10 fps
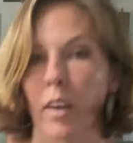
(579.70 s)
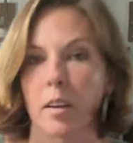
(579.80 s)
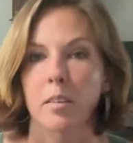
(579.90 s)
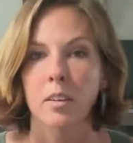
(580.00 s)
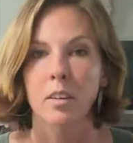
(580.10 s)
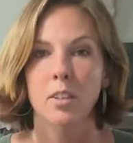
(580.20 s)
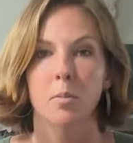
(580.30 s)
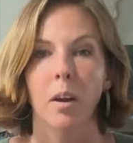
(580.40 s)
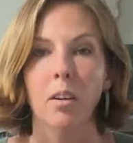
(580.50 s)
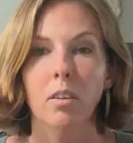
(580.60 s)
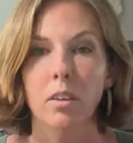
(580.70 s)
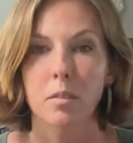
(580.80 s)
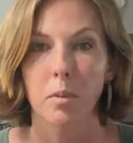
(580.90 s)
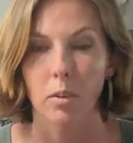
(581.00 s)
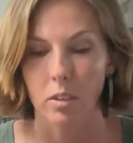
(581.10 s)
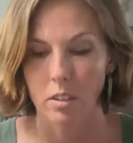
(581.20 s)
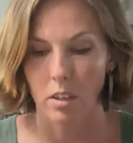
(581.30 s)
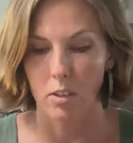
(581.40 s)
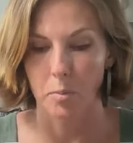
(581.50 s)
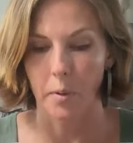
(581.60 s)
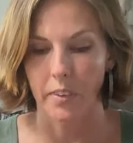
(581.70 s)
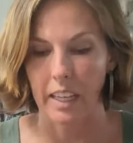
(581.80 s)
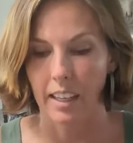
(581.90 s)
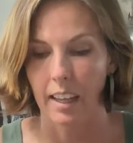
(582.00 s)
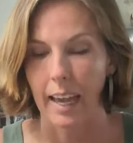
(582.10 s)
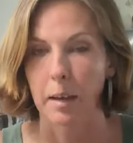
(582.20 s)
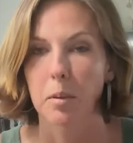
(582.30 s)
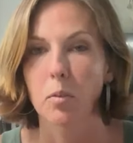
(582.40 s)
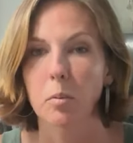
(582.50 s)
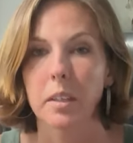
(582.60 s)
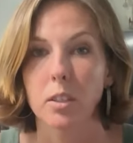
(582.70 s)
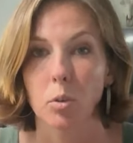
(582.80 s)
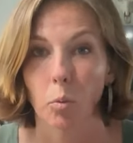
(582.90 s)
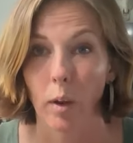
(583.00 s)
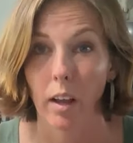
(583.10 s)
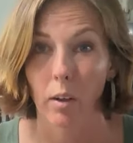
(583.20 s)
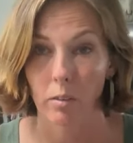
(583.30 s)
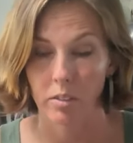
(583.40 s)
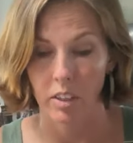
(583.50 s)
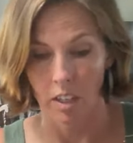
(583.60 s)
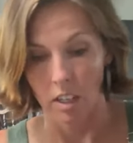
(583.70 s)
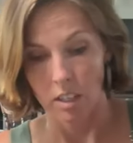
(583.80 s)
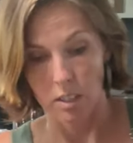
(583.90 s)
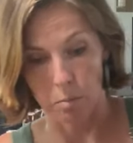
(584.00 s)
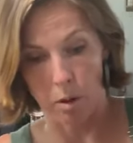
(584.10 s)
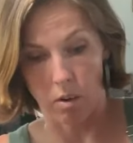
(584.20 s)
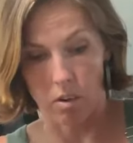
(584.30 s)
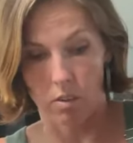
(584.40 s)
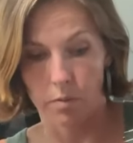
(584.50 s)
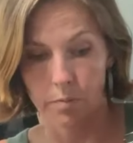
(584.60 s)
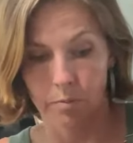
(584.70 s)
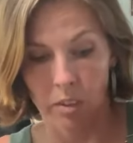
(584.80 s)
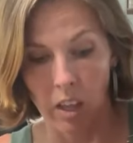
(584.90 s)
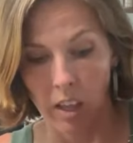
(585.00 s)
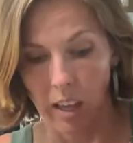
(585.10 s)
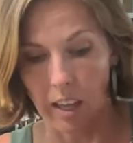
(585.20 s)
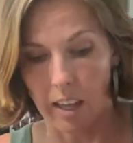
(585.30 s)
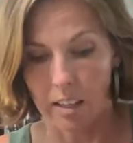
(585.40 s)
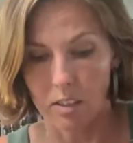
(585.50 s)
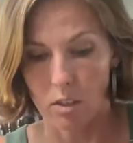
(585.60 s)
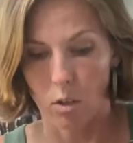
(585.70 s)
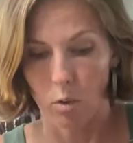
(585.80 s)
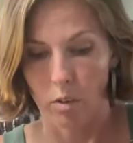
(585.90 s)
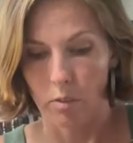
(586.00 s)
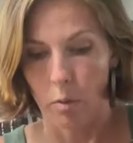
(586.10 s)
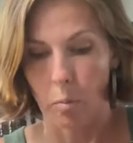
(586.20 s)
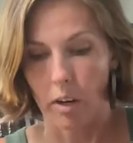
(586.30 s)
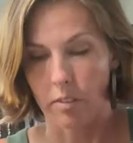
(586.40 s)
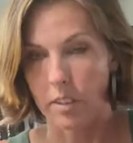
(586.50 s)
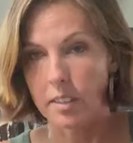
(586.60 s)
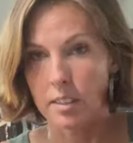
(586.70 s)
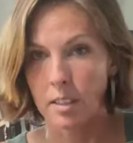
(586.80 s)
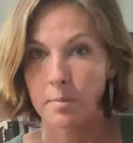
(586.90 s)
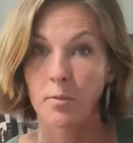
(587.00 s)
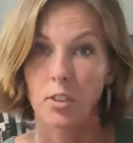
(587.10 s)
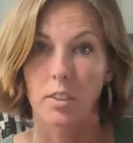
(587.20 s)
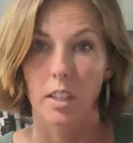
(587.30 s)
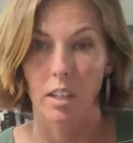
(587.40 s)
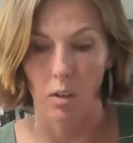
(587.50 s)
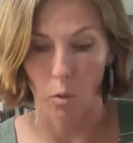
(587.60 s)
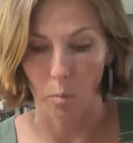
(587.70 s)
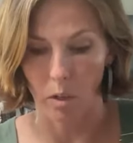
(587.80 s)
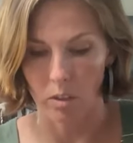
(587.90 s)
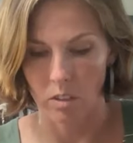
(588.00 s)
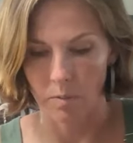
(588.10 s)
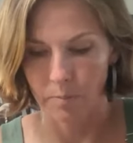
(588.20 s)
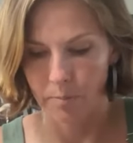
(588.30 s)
Okay. Tomorrow is my oldest daughter's birthday. Abby will be 12 tomorrow. And so for breakfast, she's getting oat balls.